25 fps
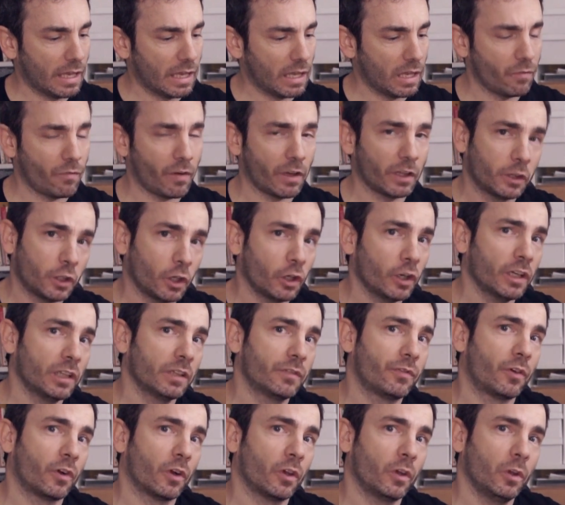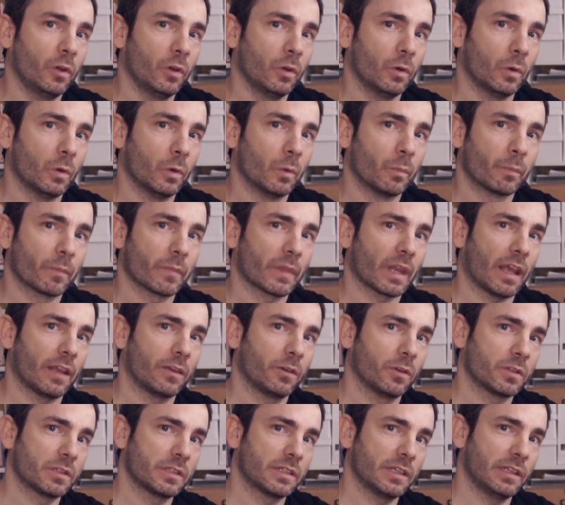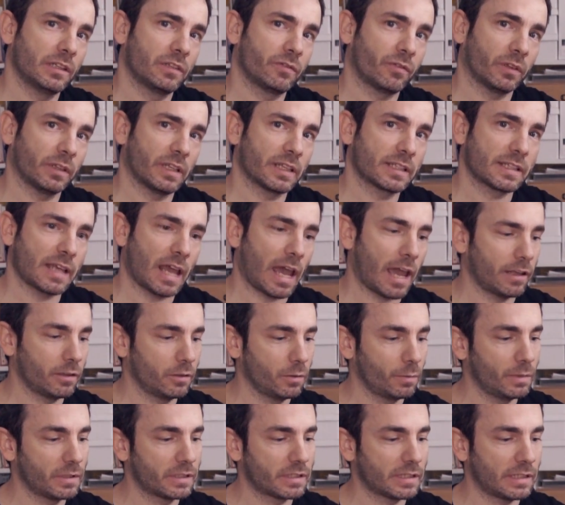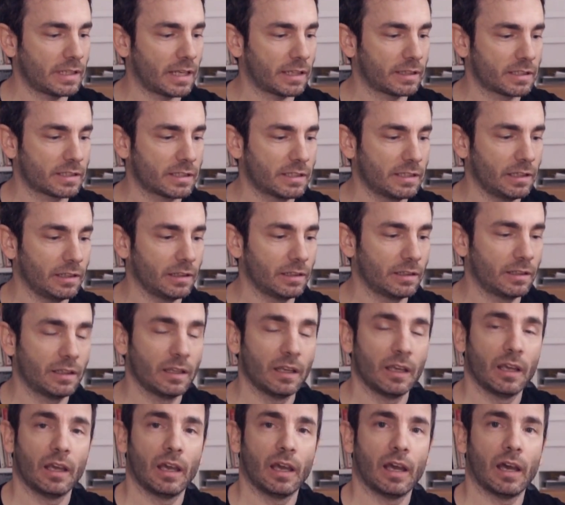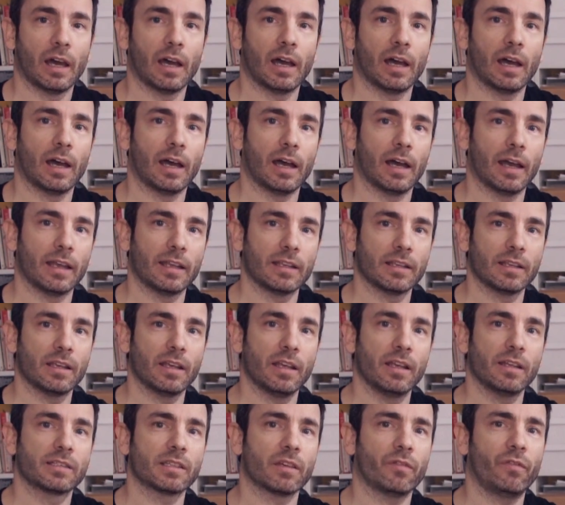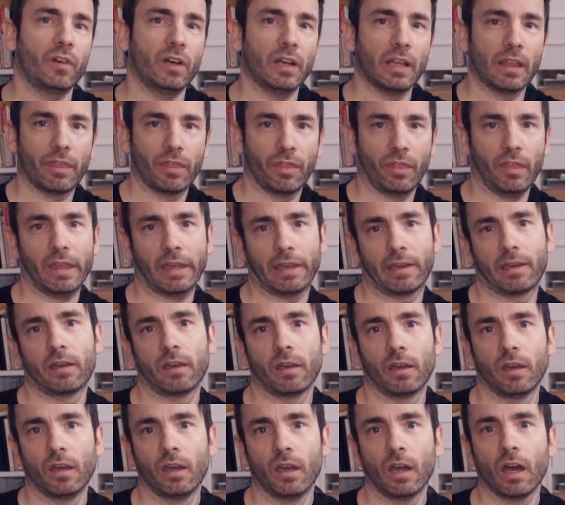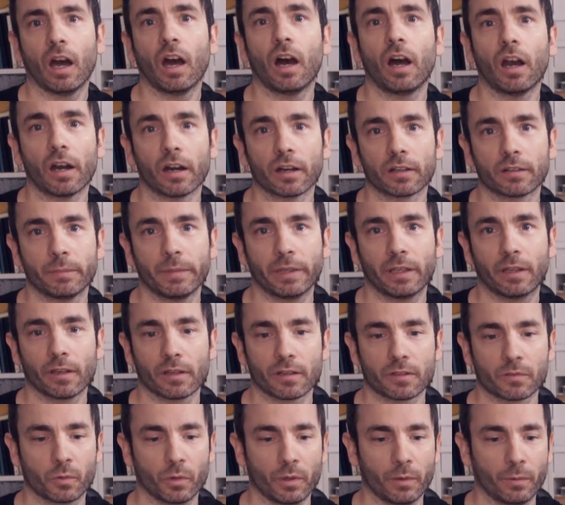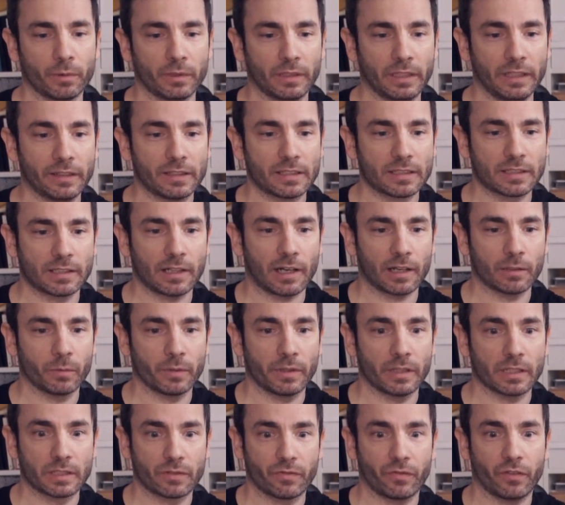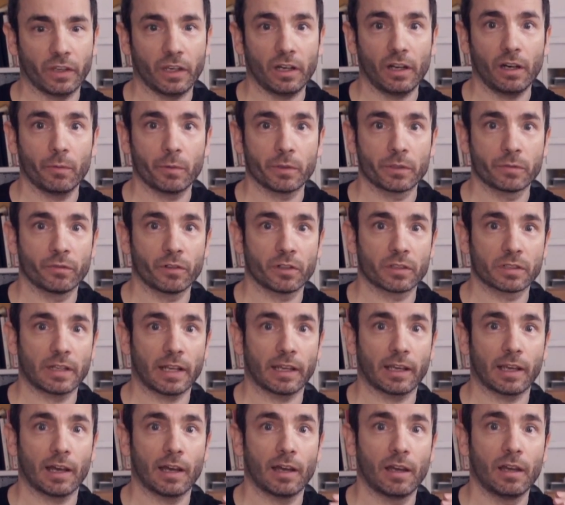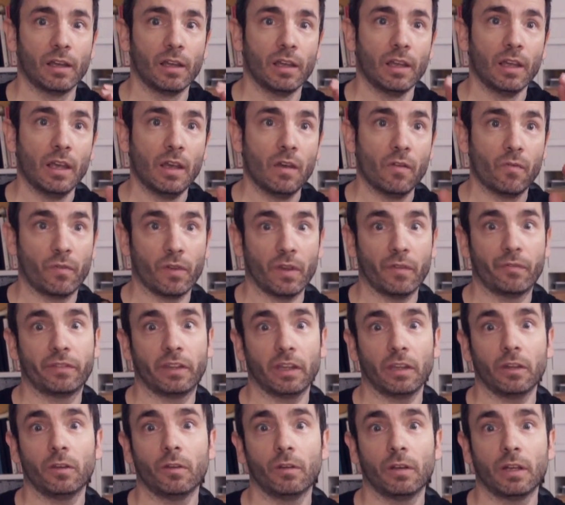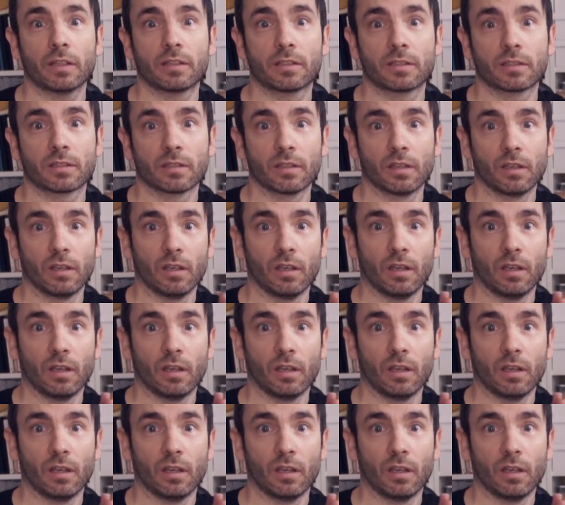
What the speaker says: If I turn it for you and you see it from the side, you will see that still it's a very thick heart, because we did start with the sphere, which was like a 15 units